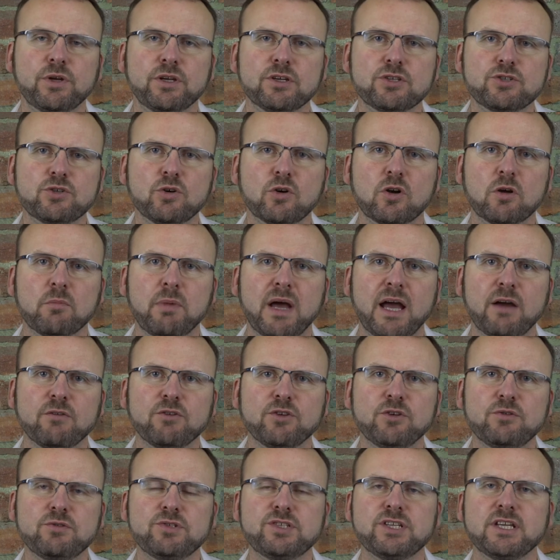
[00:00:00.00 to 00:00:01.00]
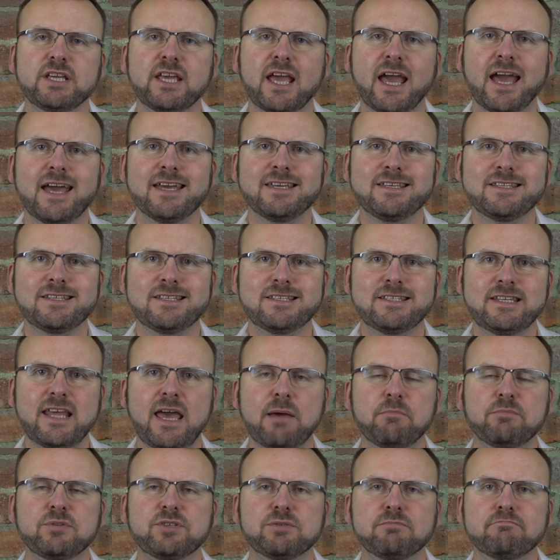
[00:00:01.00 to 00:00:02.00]
to talk about using a
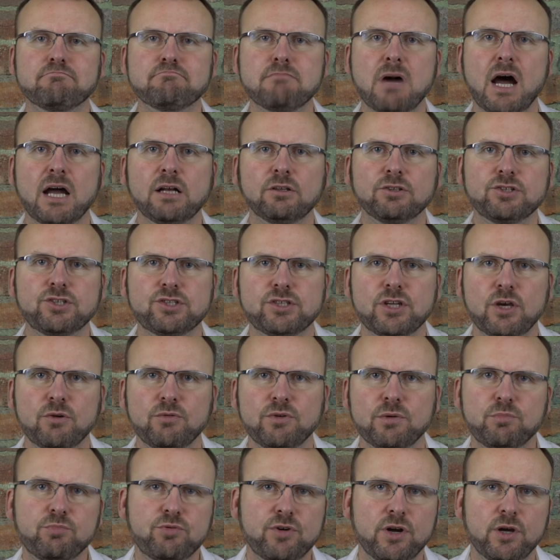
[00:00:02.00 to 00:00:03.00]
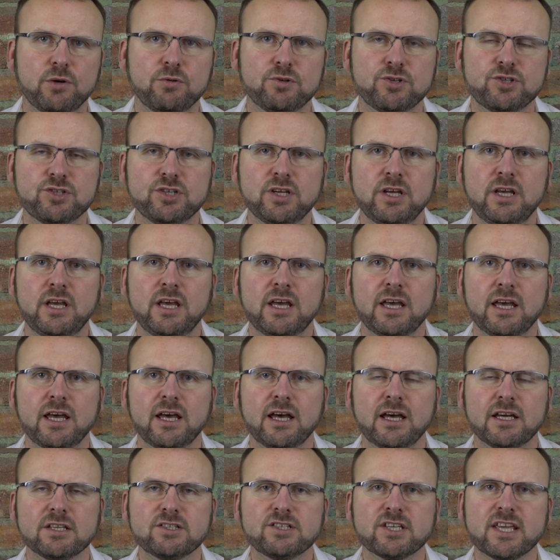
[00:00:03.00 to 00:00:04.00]
stepped milestone approach
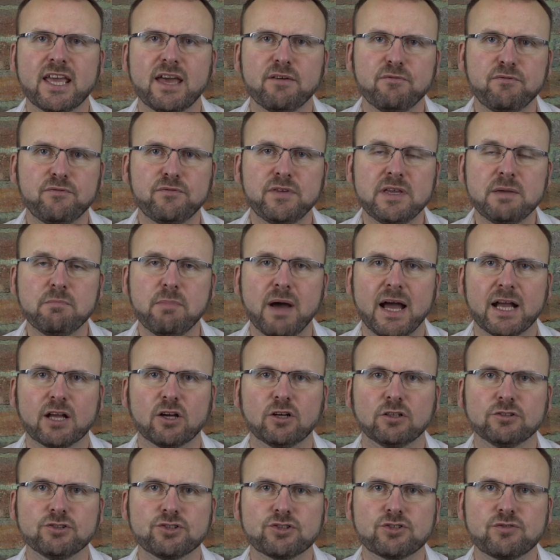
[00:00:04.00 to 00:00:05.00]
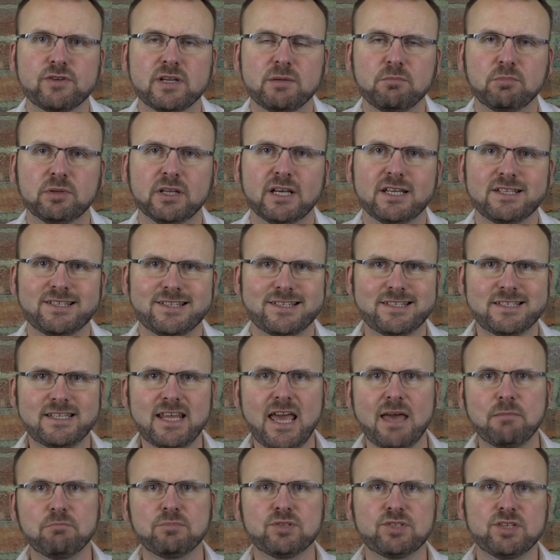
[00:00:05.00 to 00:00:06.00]
to get feedback on screenplay.
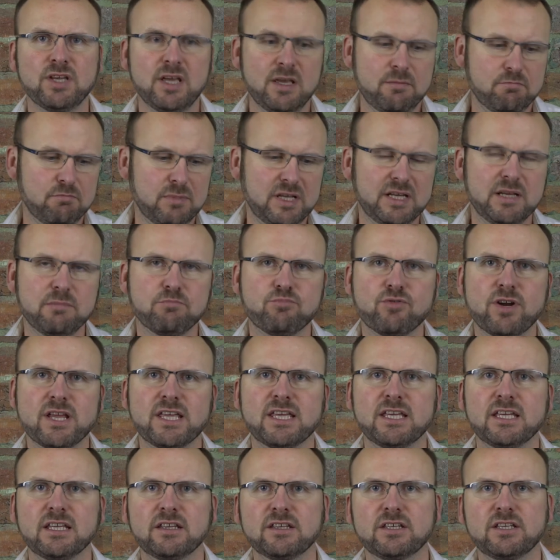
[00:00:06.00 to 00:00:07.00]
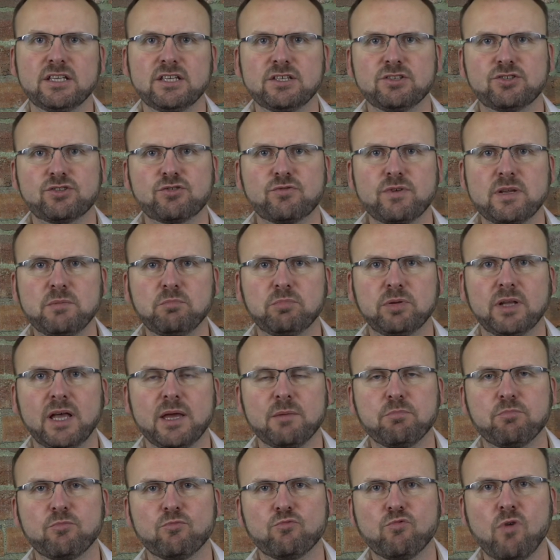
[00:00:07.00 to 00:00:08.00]
Steps, meaning breaking the
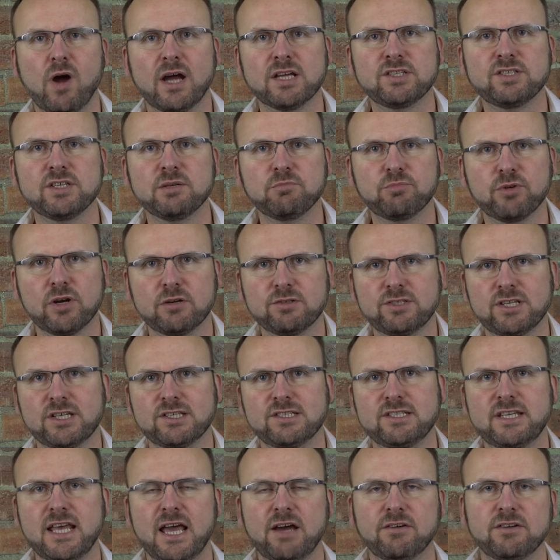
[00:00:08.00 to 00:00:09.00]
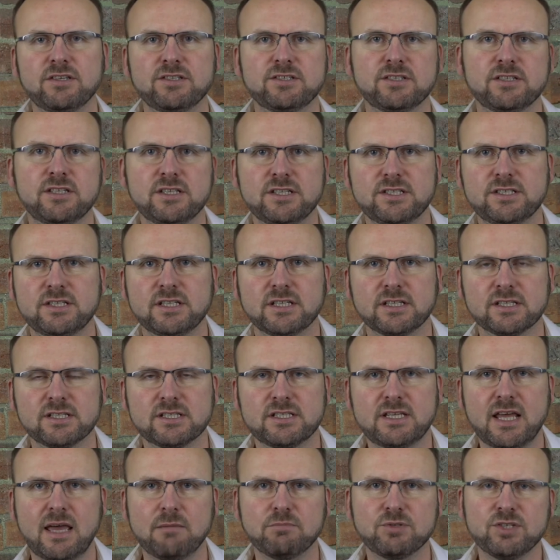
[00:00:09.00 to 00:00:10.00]
screenplay writing process down into distinct
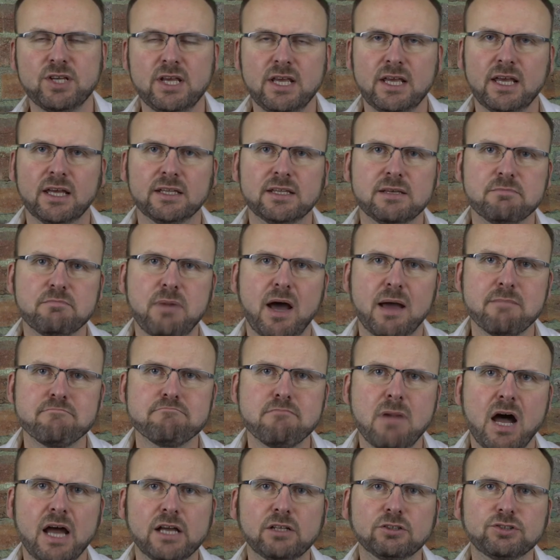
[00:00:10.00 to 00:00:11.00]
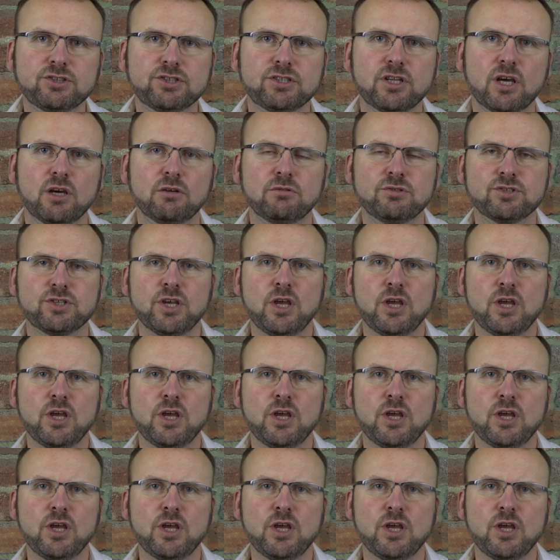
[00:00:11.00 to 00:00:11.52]
steps. And then by milestones,